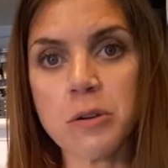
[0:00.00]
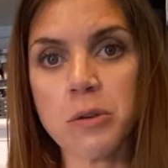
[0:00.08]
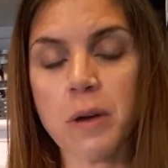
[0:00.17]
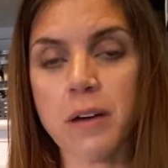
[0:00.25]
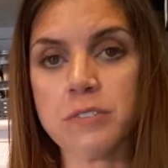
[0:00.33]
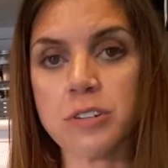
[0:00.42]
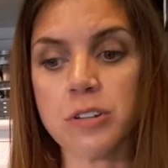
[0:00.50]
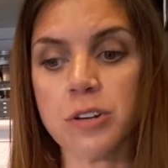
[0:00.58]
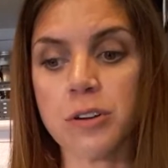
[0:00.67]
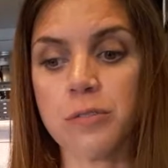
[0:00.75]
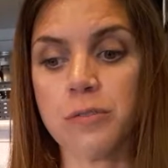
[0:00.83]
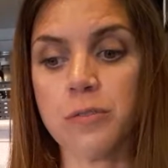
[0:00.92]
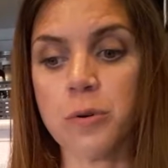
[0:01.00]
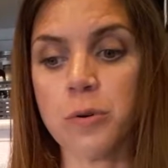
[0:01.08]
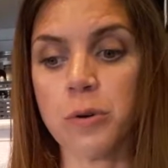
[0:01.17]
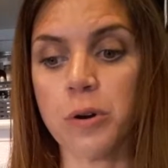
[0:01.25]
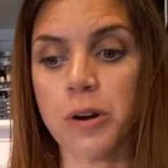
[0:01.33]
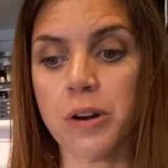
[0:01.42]
you have to look
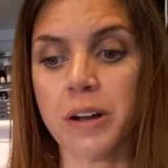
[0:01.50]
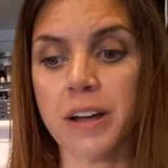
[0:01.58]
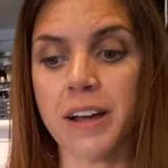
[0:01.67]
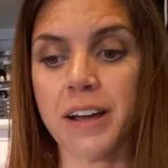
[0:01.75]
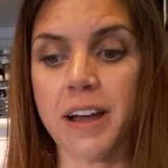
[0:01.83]
for